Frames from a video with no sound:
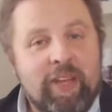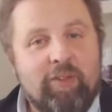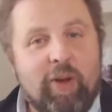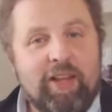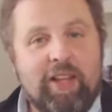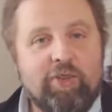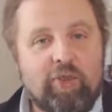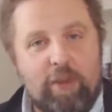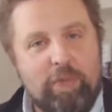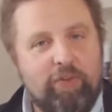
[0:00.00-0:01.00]
So I think
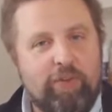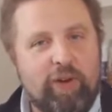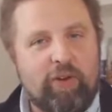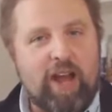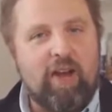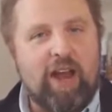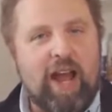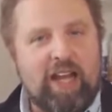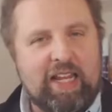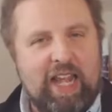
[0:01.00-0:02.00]
Trump has figured out
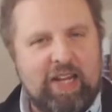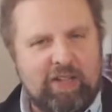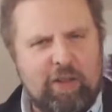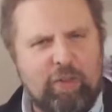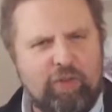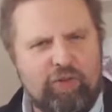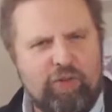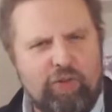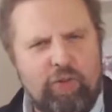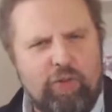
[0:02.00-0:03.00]
how to get globalists to
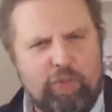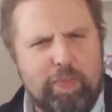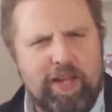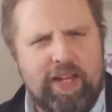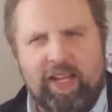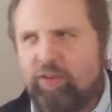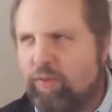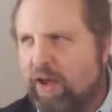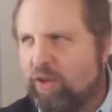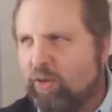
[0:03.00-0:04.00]
do his bidding. He's
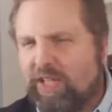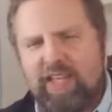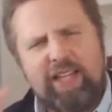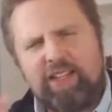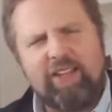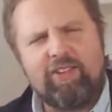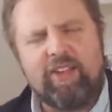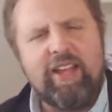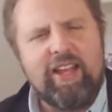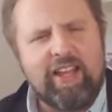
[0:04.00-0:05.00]
found their Achilles
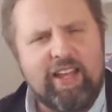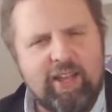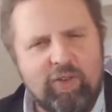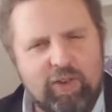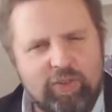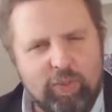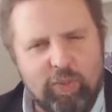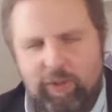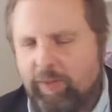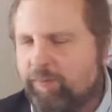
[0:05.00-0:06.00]
heel, as it
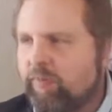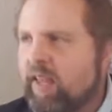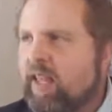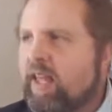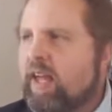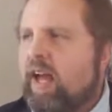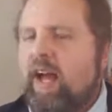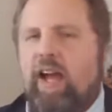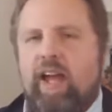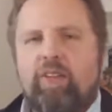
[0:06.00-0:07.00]
were.
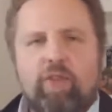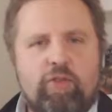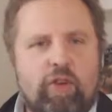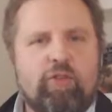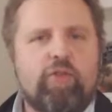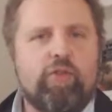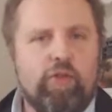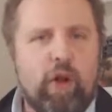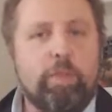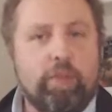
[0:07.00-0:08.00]
And so Justin
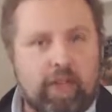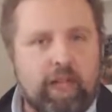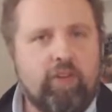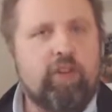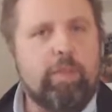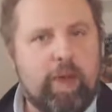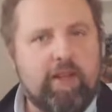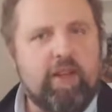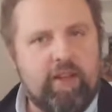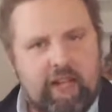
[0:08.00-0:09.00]
Trudeau blinked. He
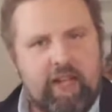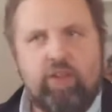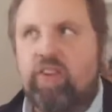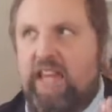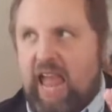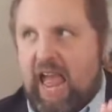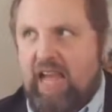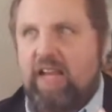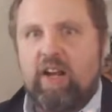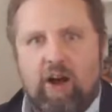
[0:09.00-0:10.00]
bent the knee to the
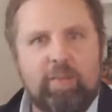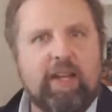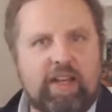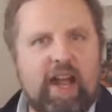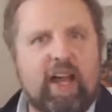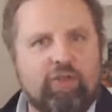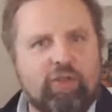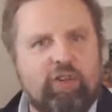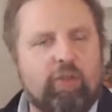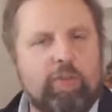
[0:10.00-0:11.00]
economic
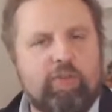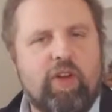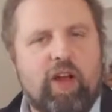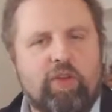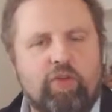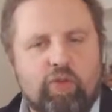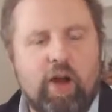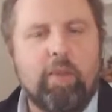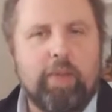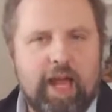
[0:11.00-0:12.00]
nationalism of Donald
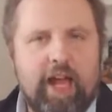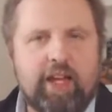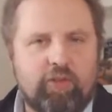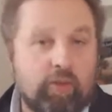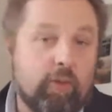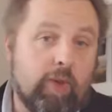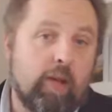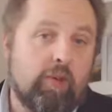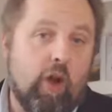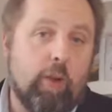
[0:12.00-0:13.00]
Trump and has
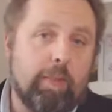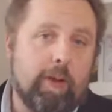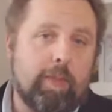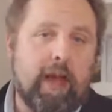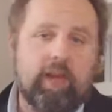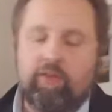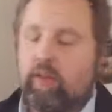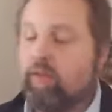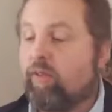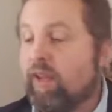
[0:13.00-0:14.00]
agreed to open up
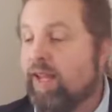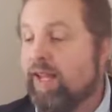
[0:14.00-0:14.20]
access